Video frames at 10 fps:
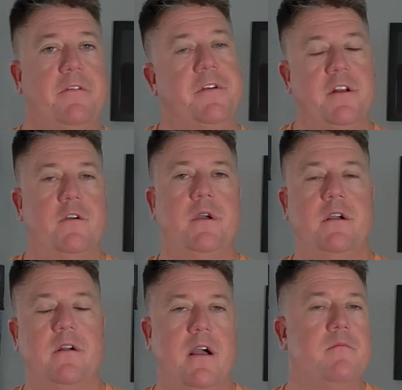If you're new
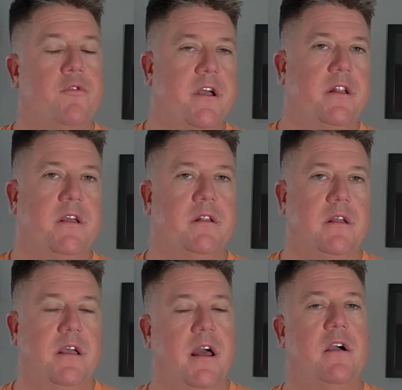here, I'm
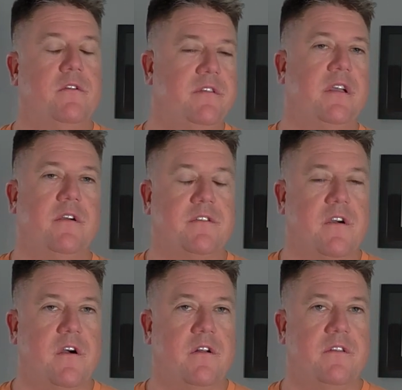Brandon and I own Tico's
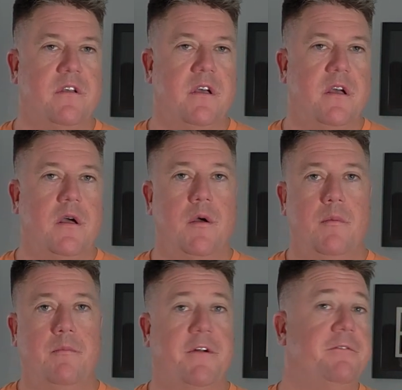Cards.
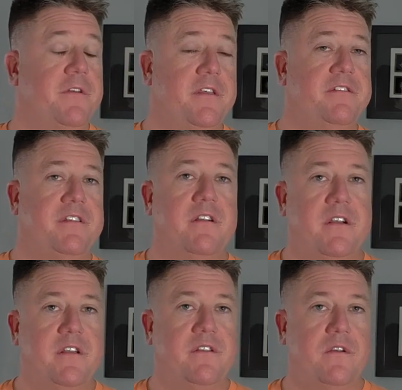But for this
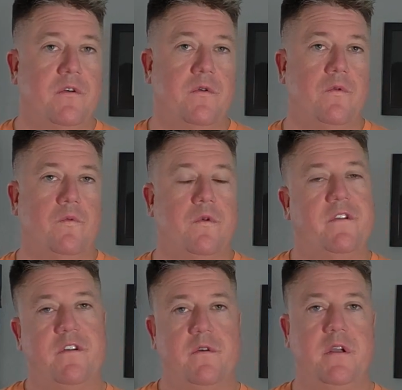series, we're
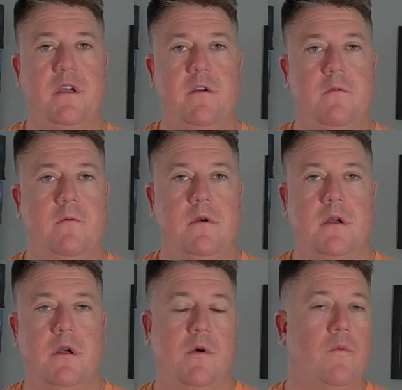showing you
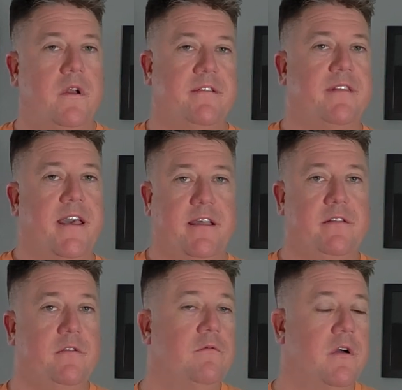what it's
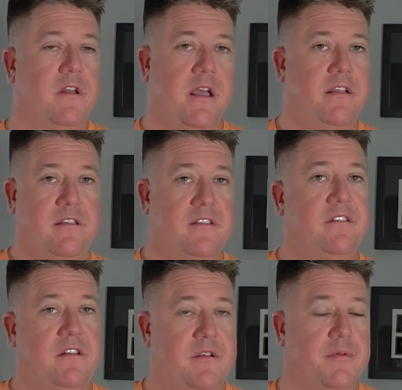like to run a
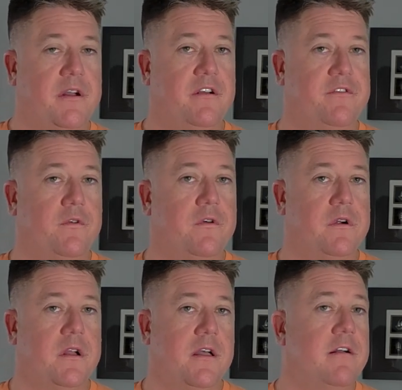TCG player
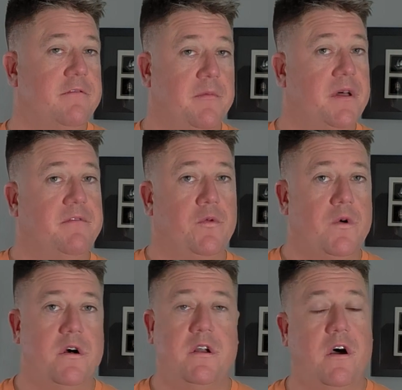store from level
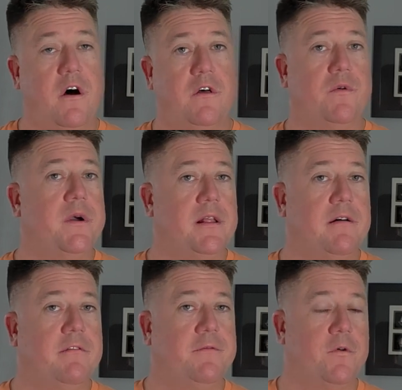1 all the way to
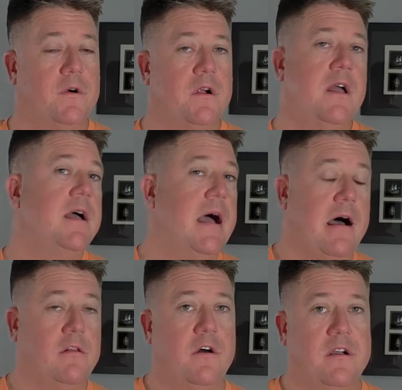level 4,
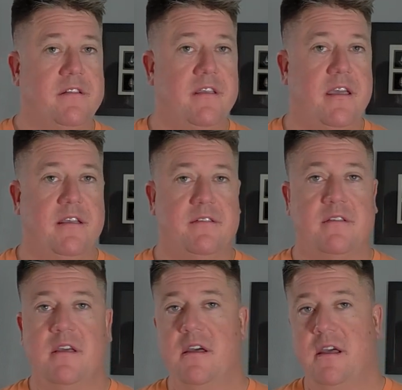how long it takes,
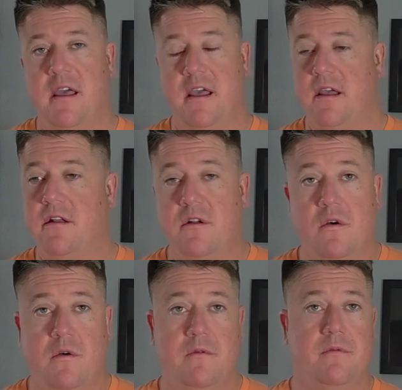and
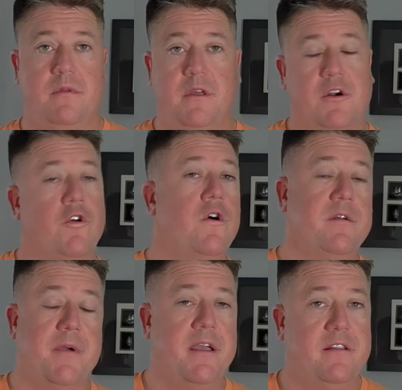the
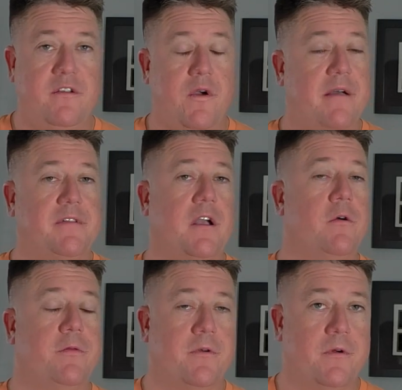growing pains you have to
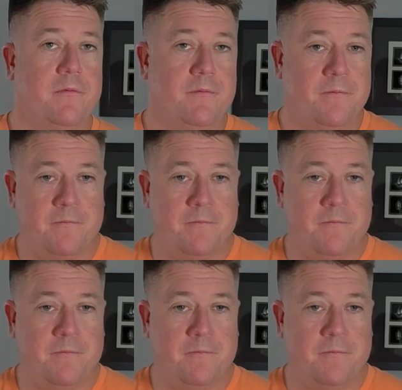go through.